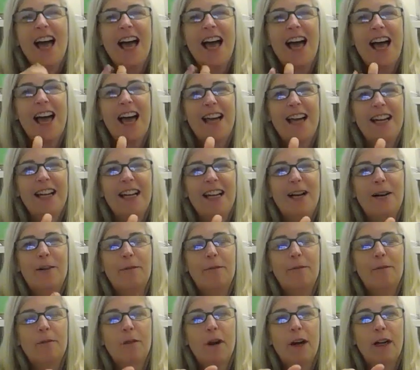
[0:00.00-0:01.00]
and
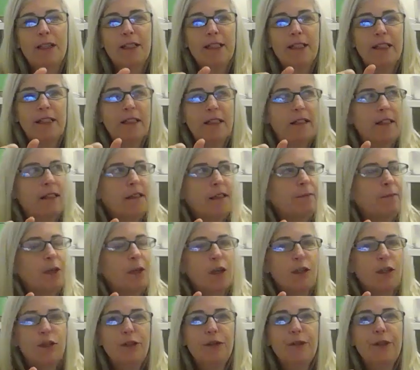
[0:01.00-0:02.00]
I did a
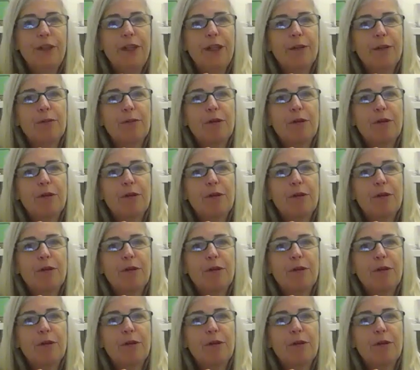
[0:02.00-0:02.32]
2-year